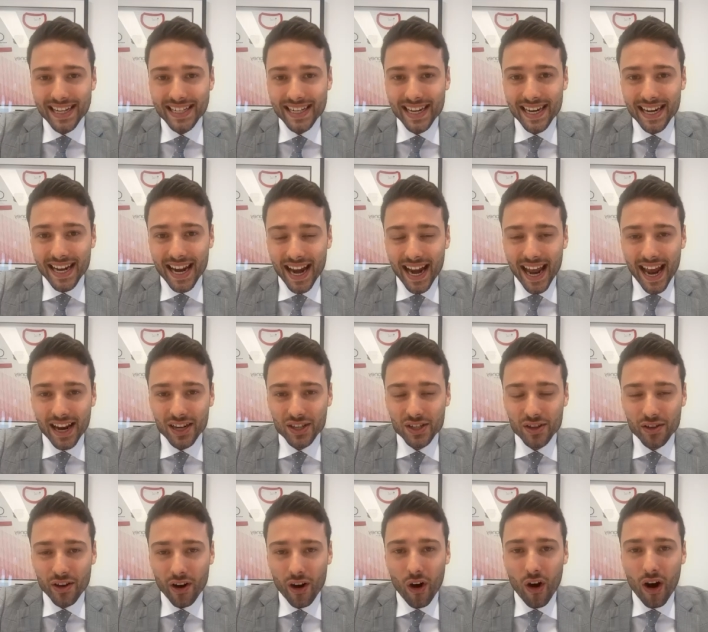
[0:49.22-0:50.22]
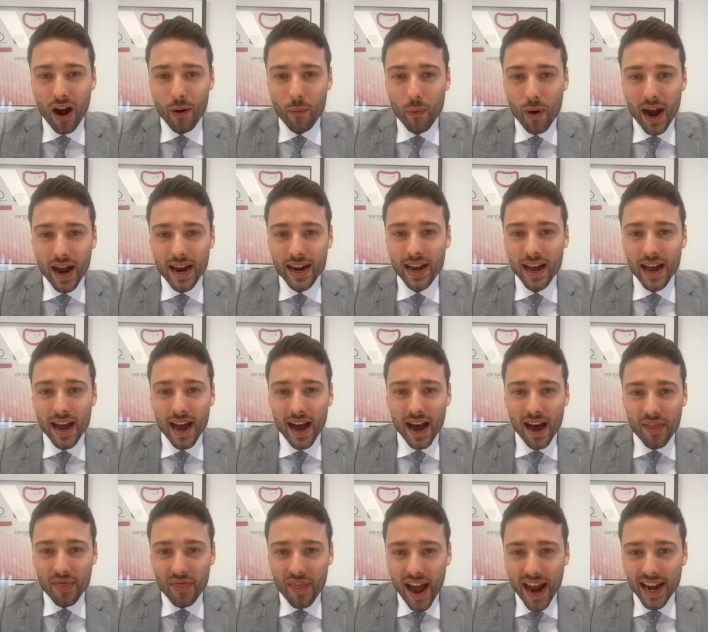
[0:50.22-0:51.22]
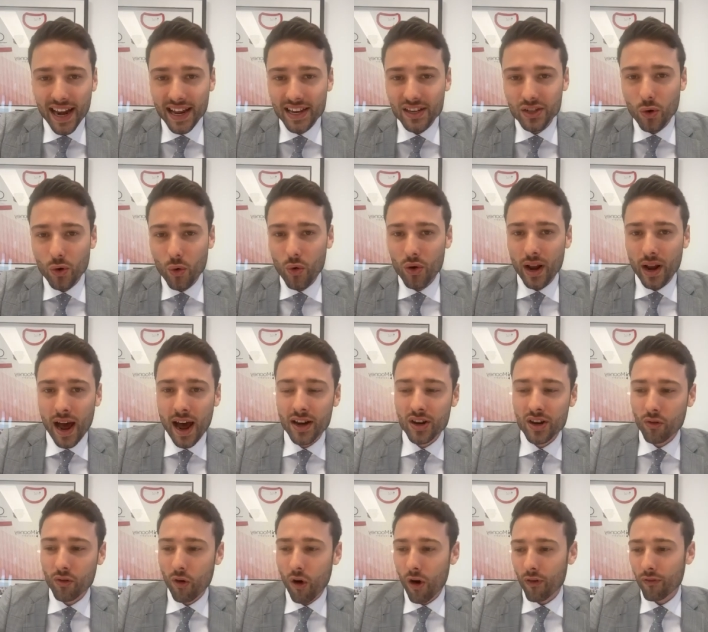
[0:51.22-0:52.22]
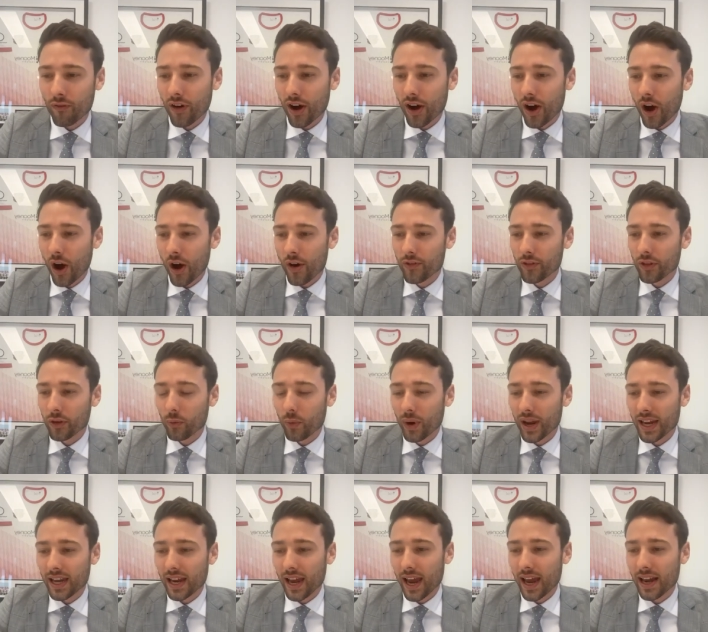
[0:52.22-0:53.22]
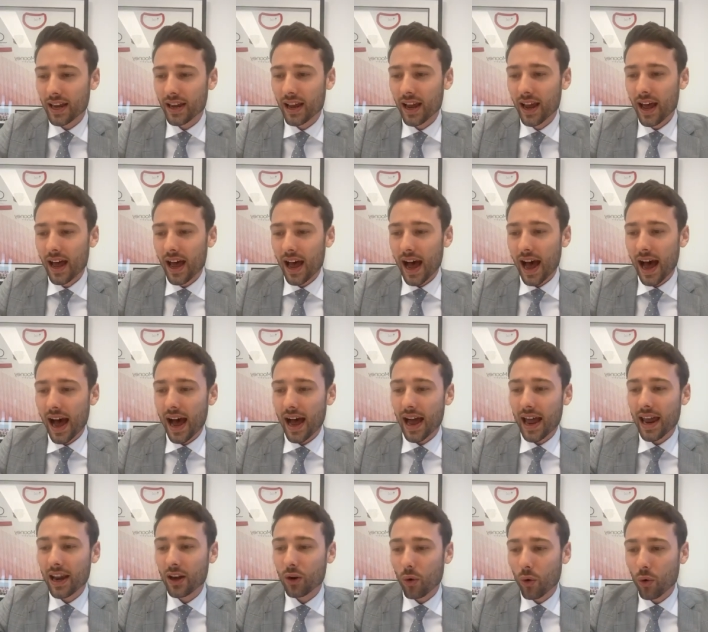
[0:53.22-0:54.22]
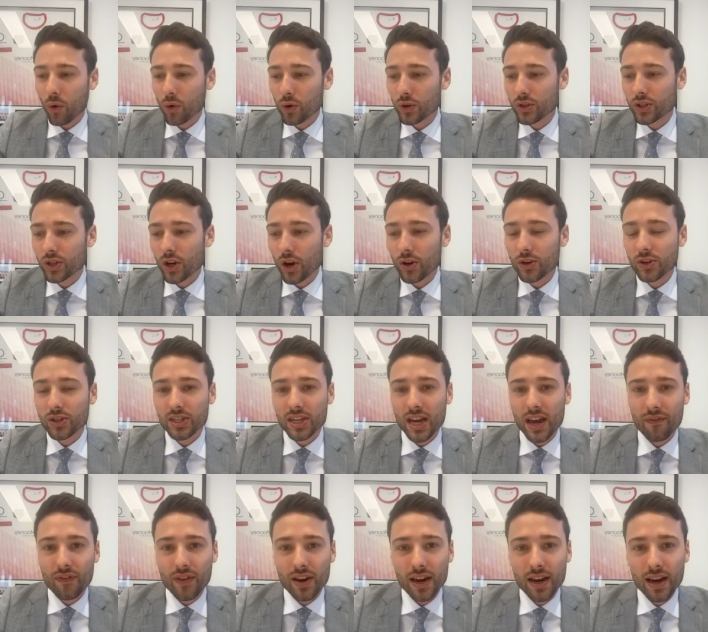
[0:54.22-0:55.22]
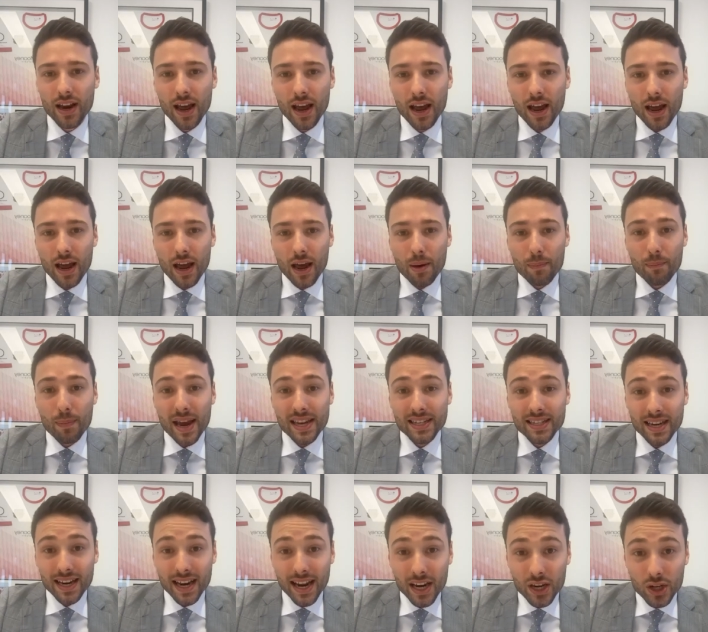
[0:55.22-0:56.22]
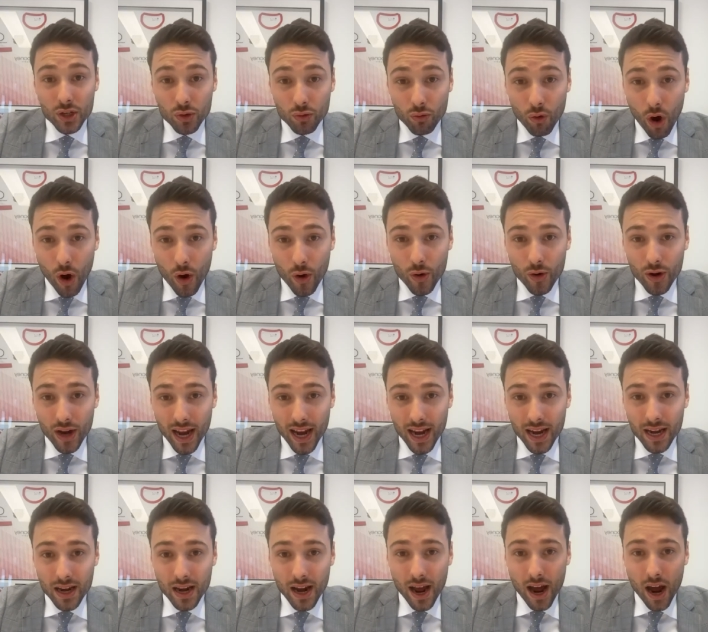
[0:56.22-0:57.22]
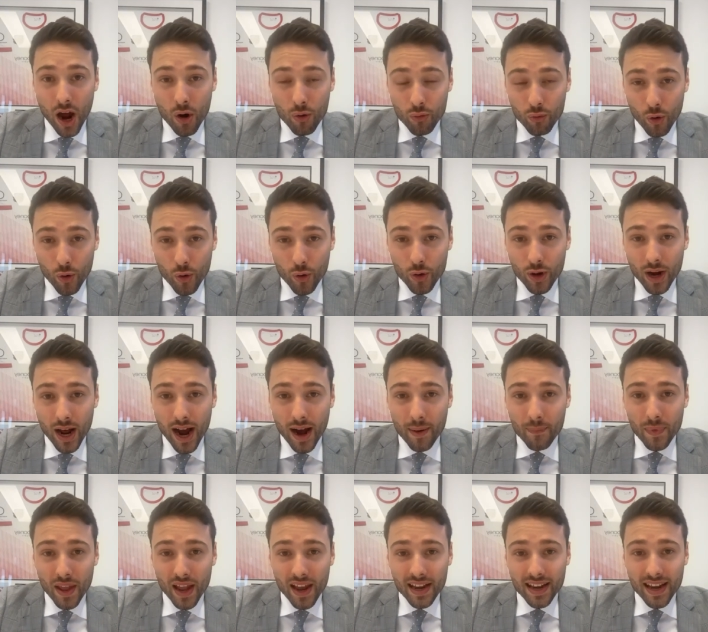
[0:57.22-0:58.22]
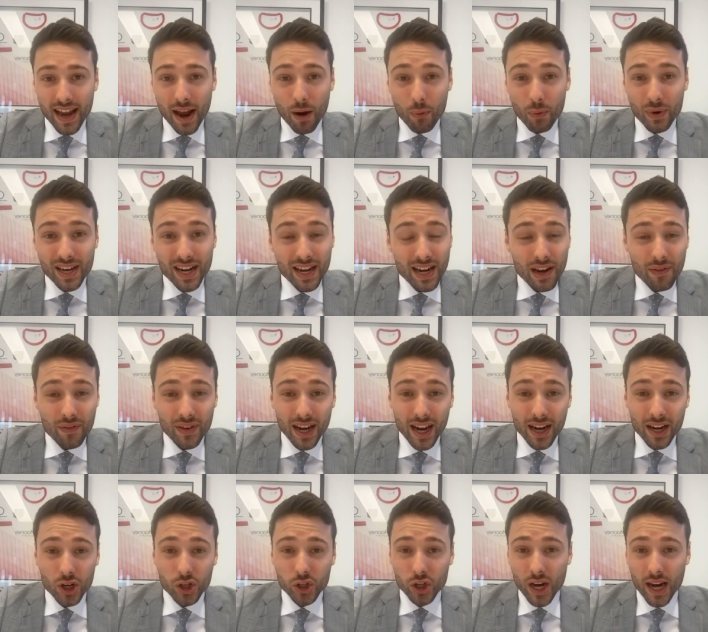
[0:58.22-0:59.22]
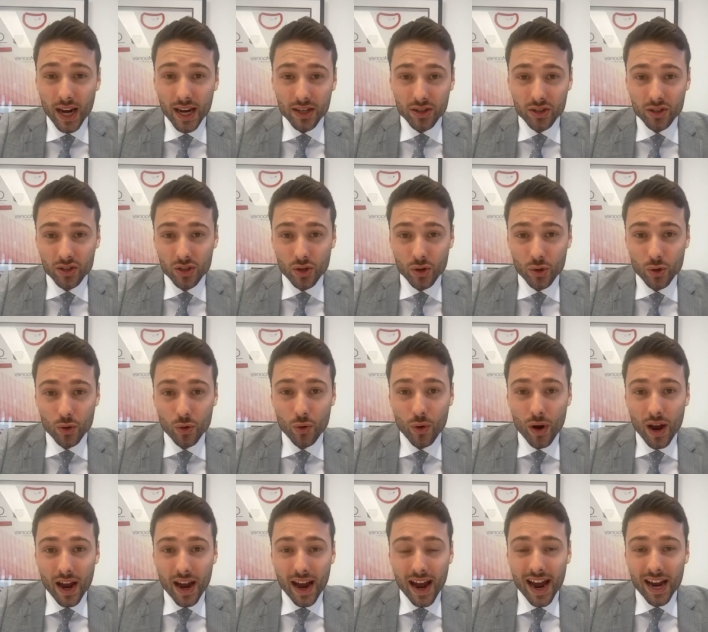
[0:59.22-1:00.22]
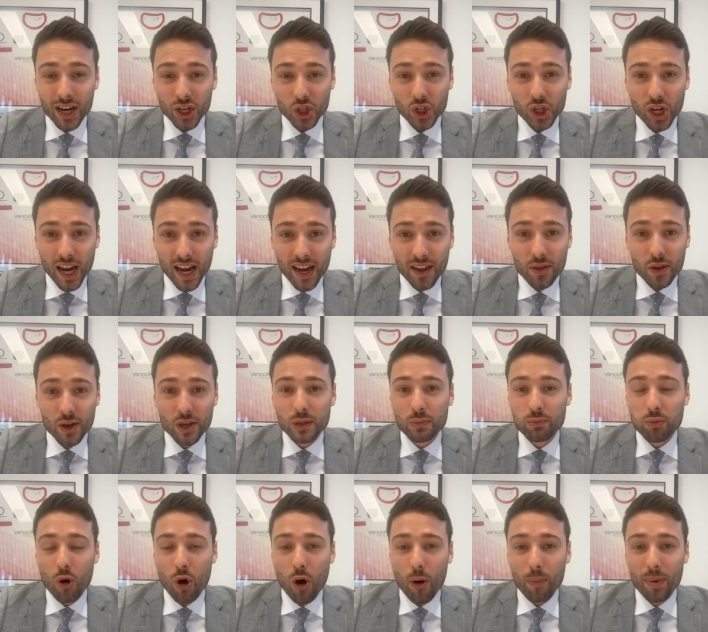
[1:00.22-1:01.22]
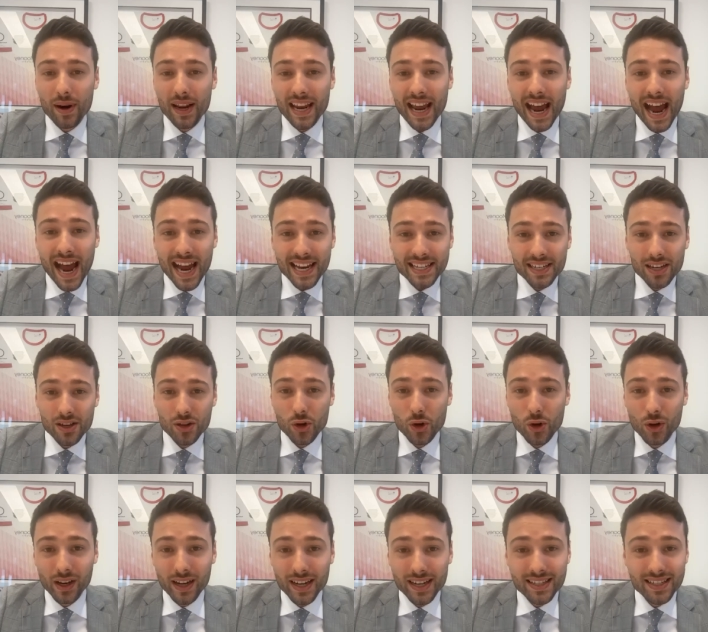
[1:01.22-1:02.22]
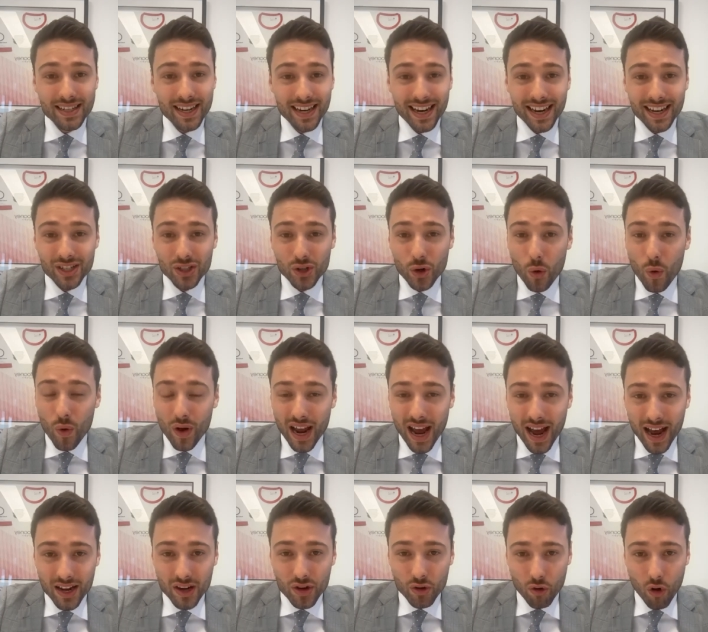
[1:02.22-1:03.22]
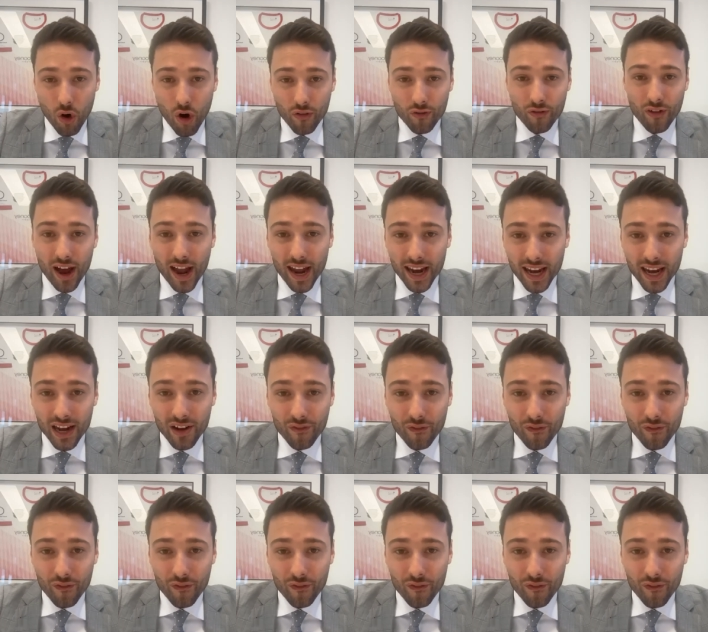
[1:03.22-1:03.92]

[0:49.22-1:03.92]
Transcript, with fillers: easy to get out to the highway. Uh, that has gone under offer over the weekend. Uh, and also 7 Mezzanines Road in Aroona. Now, we didn't even get a chance to uh, share this property as a new listing. It's gone under offer